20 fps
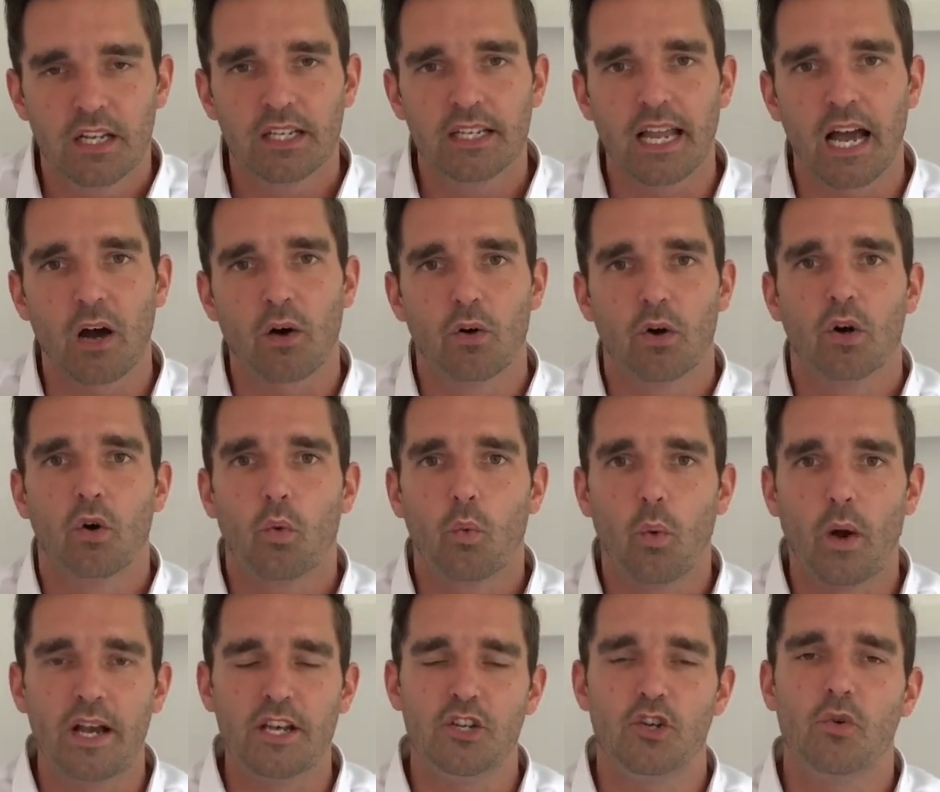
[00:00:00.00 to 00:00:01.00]
Now,
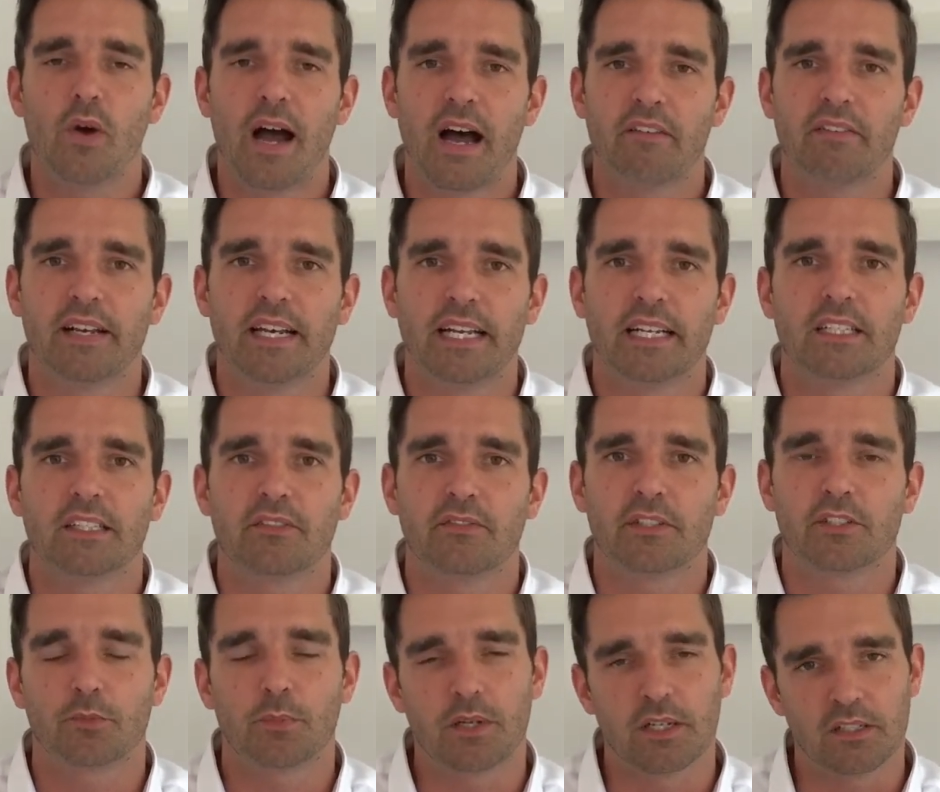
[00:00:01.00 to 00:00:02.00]
when you have a negative
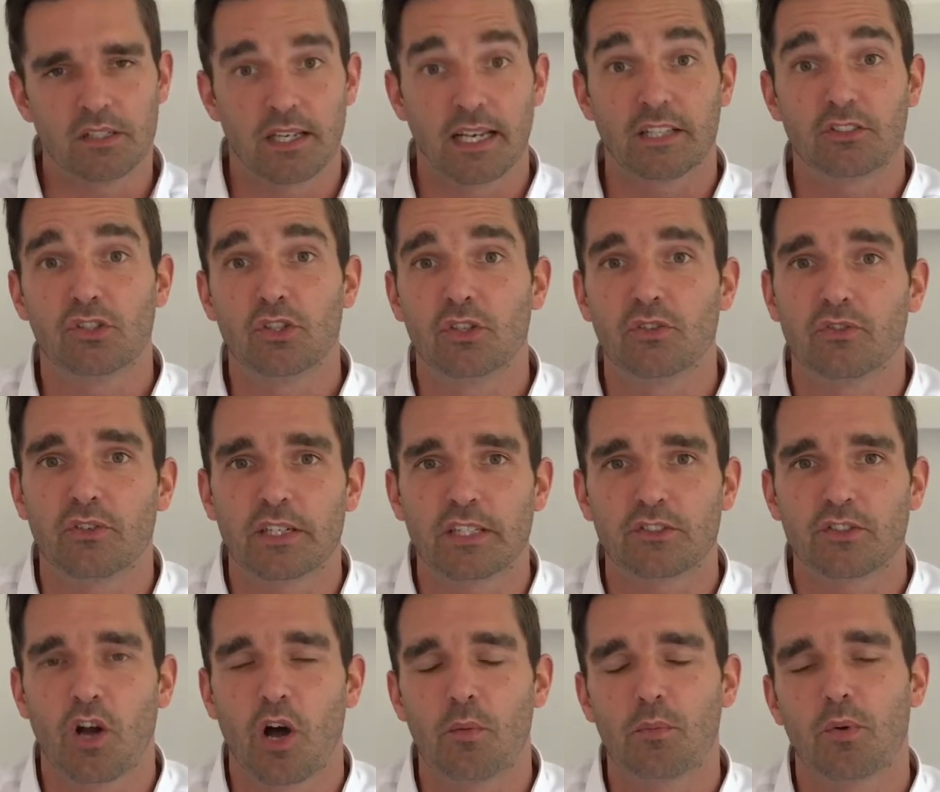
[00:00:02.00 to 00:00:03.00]
experience, let's use, for
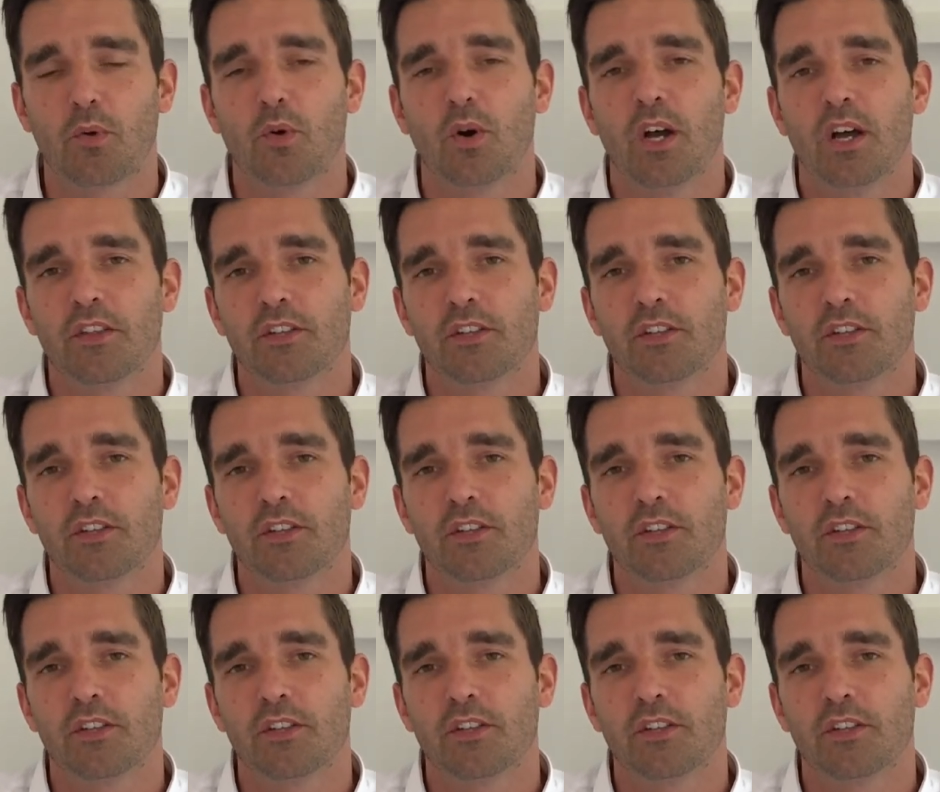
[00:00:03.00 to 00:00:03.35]
example,